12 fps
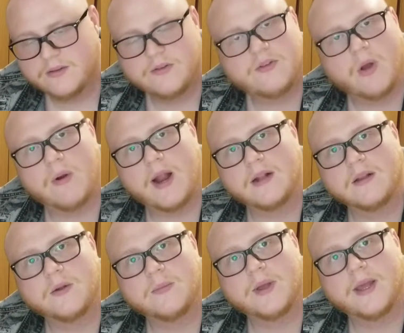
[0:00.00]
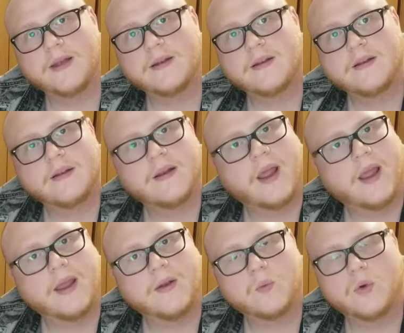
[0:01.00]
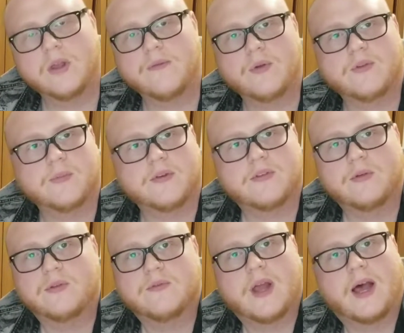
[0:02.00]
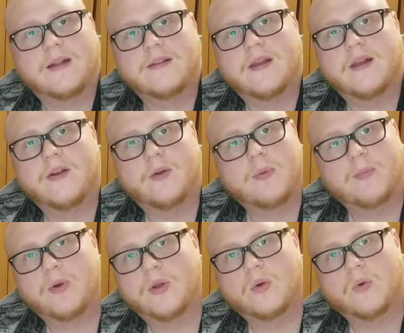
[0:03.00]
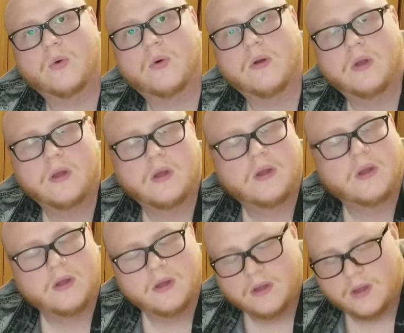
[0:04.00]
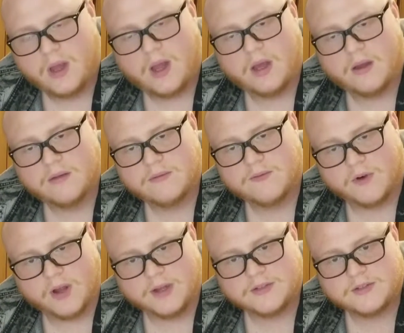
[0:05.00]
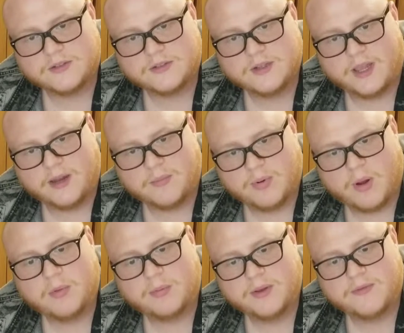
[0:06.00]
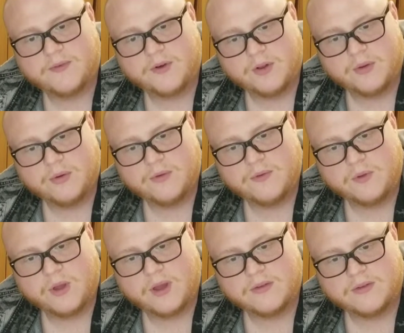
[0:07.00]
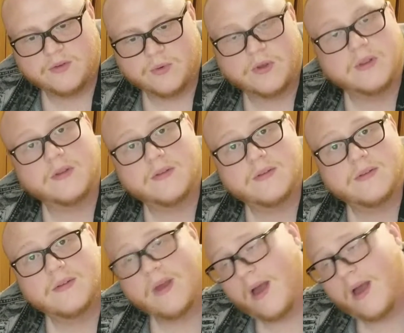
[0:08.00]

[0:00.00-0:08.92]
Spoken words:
Donate a little bit, and we'll give you some exclusive content. It'll be pretty cool for us, and probably for you if you guys enjoy this.